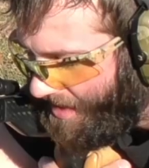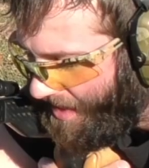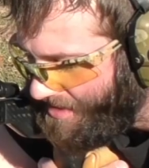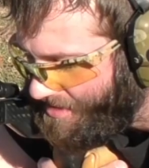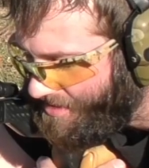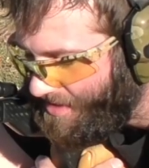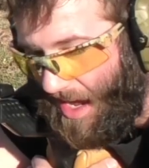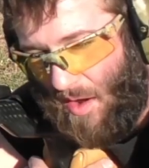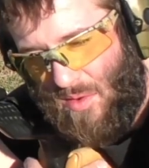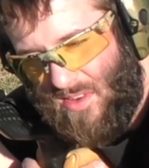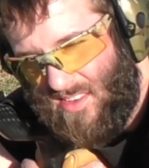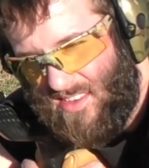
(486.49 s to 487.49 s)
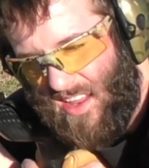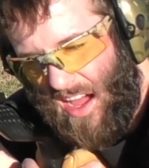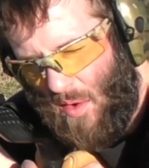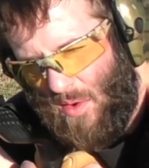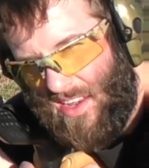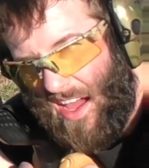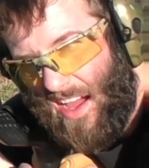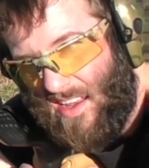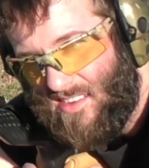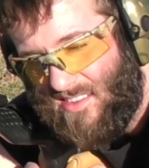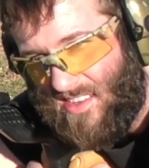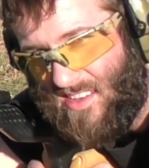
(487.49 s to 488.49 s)
I just, I would I would not,
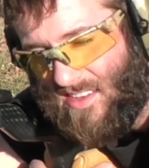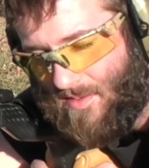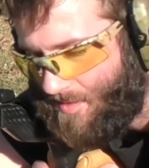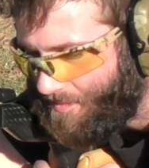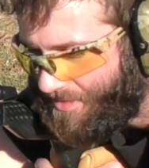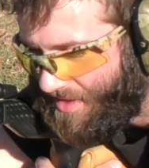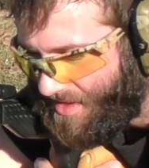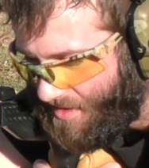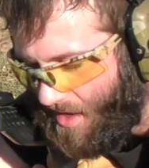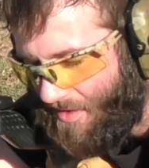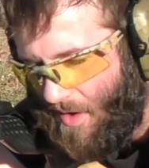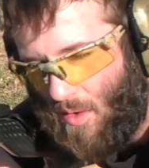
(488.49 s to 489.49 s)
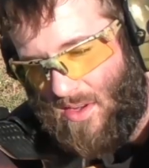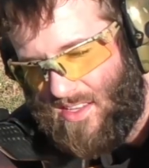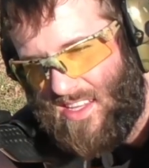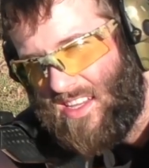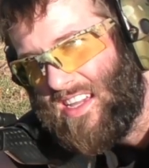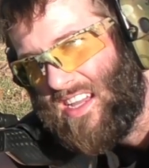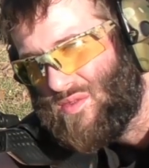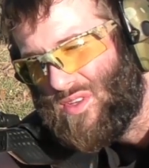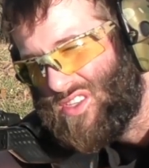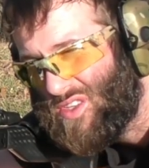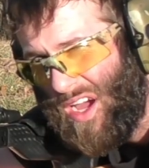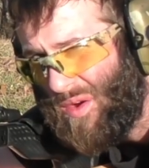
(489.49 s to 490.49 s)
if I were to tell you guys
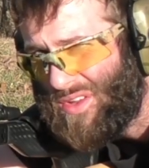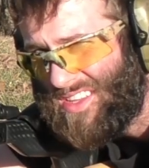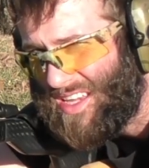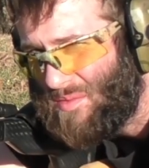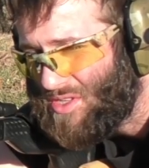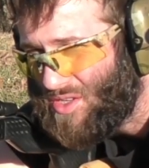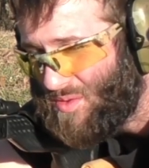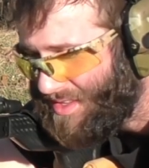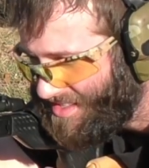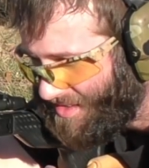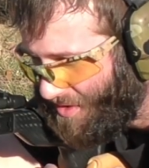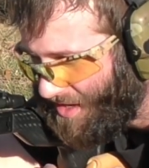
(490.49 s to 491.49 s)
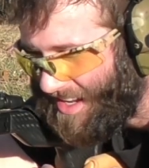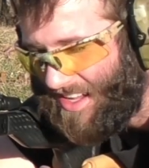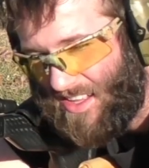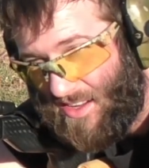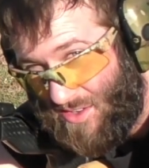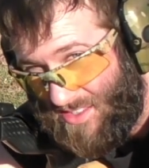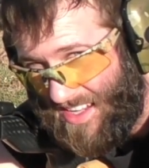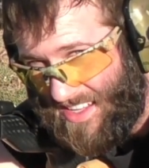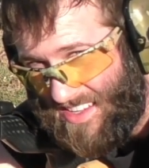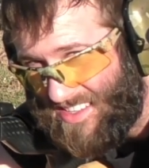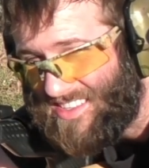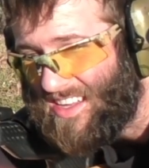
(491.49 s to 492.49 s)
what to do, I wouldn't keep shooting these. If you're getting clickers
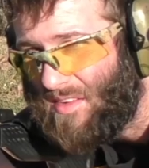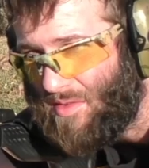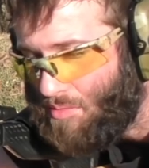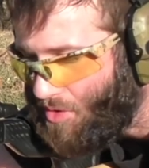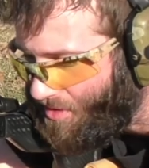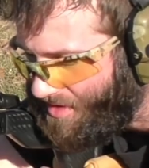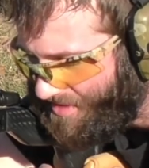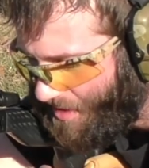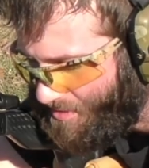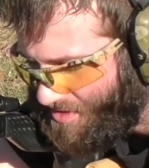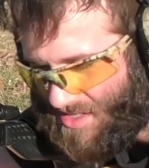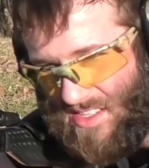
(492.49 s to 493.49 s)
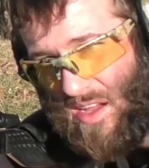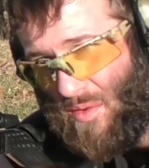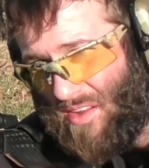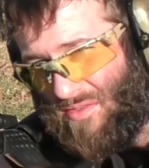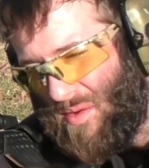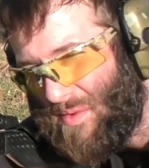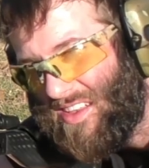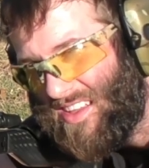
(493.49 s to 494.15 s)
like this and heavy bolt lift, I would just stay away from it.